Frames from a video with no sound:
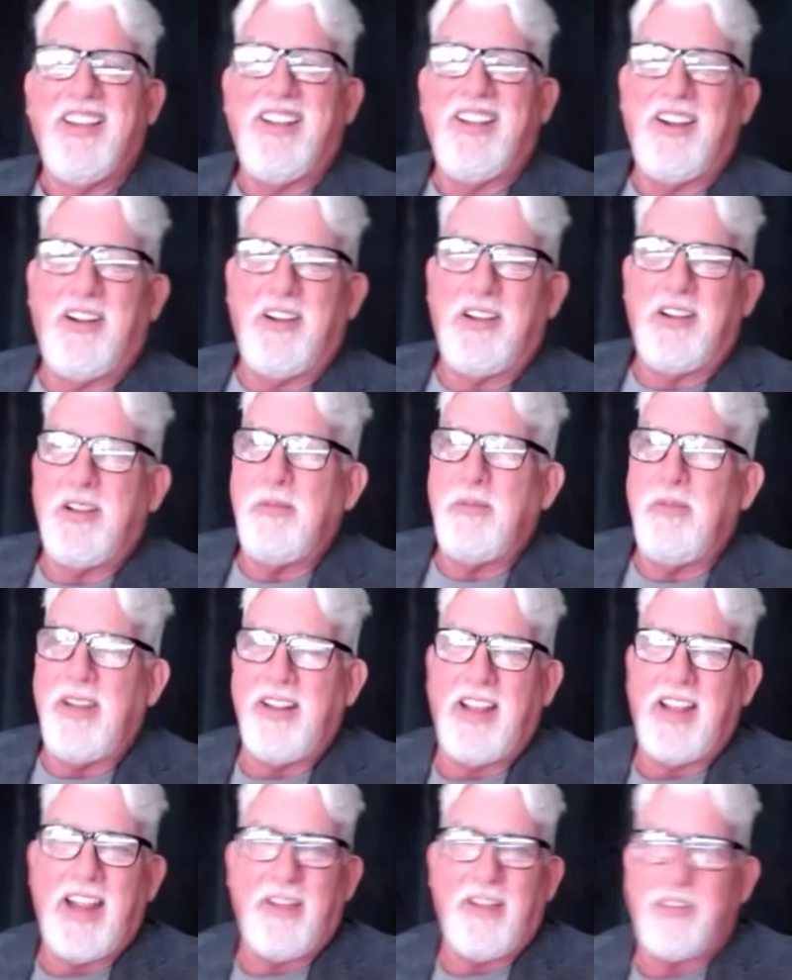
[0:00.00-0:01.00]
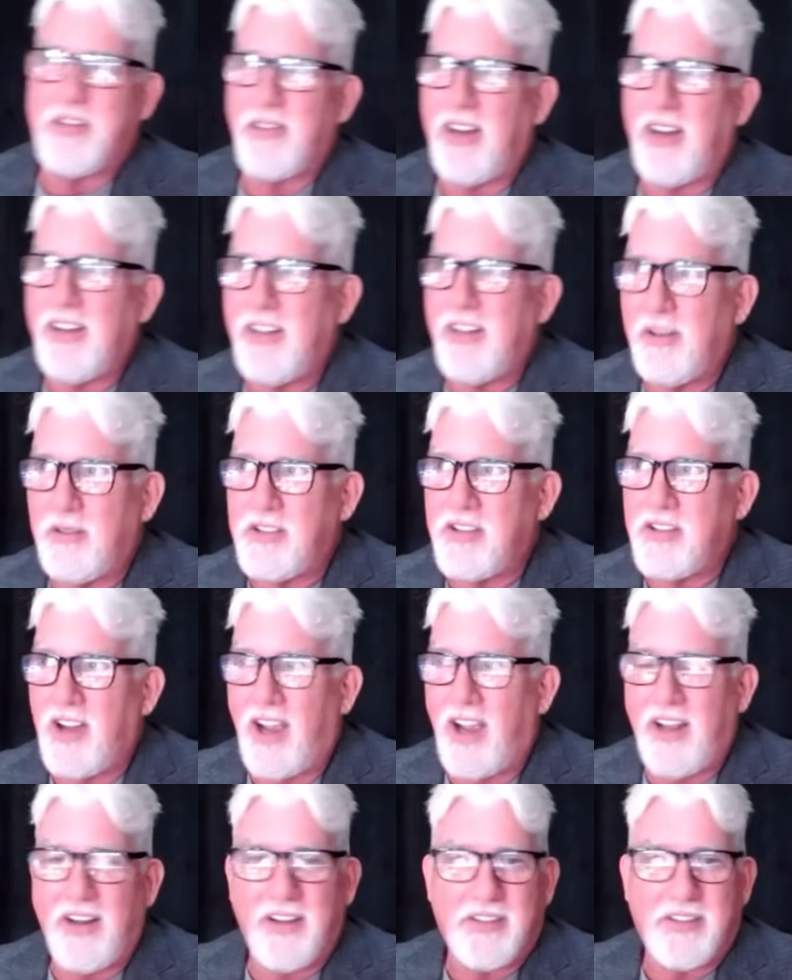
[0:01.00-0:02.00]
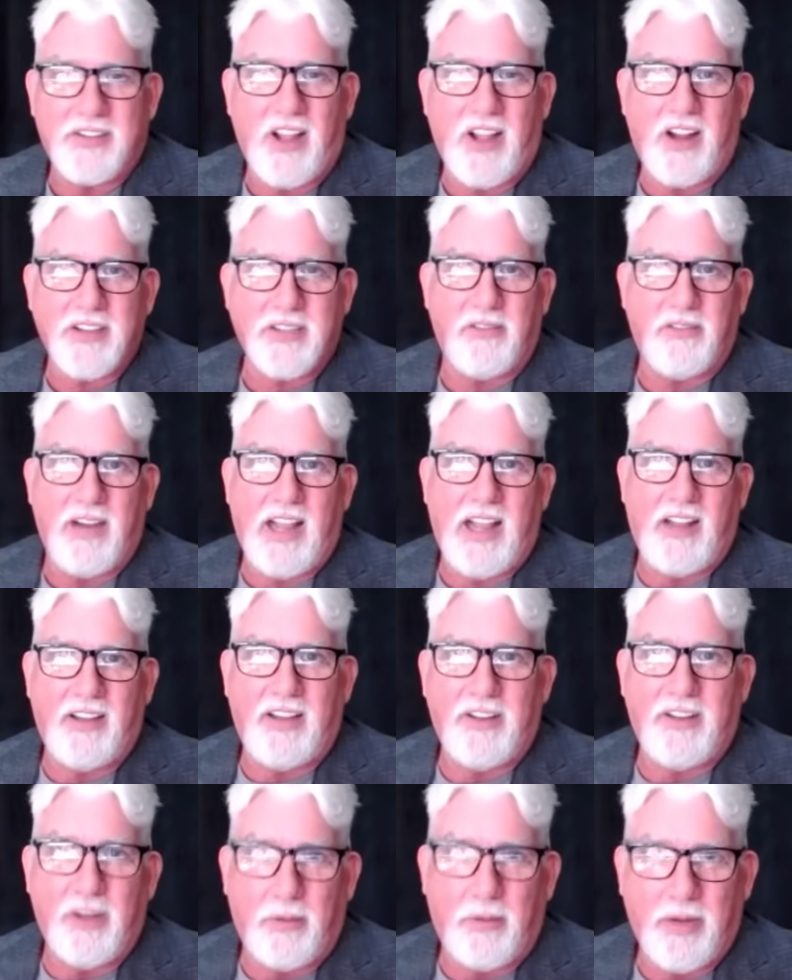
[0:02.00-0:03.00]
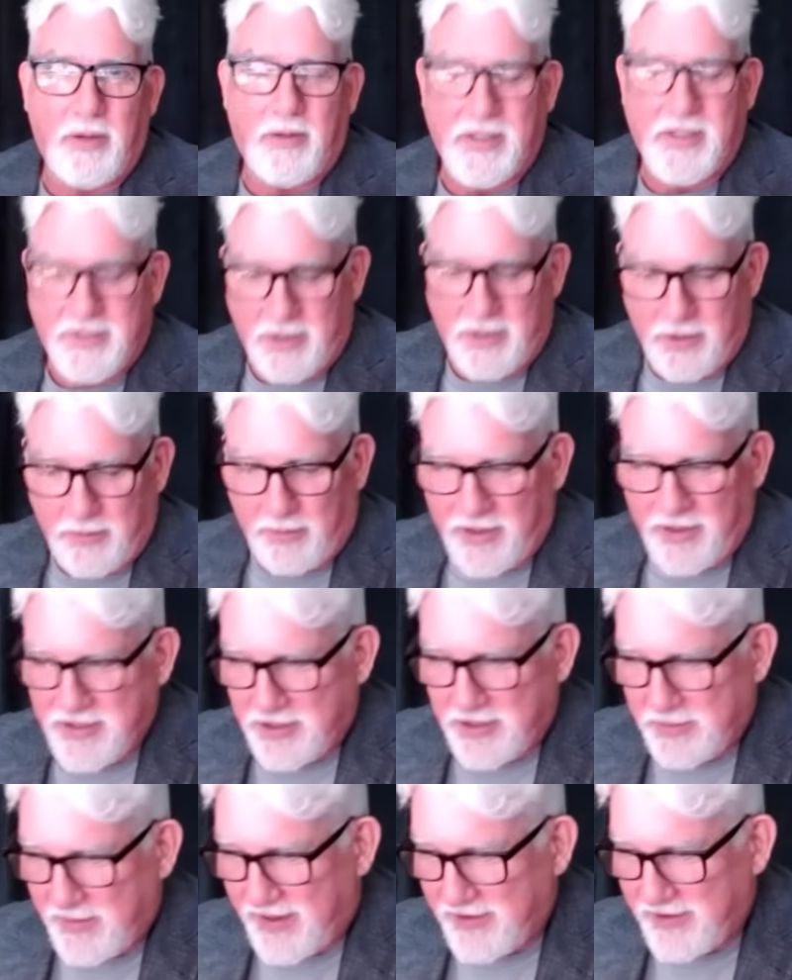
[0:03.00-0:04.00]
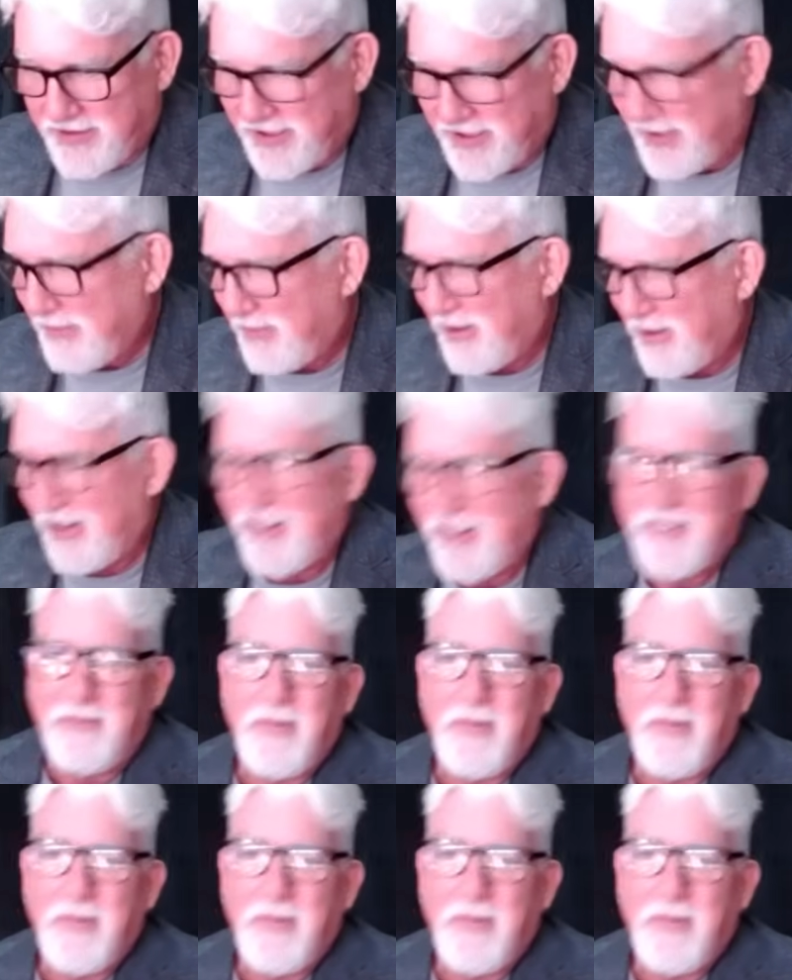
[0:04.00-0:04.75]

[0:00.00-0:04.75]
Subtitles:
It could be they have a trade deal with China, stocks are rallying, and nobody wants to own precious metals anymore.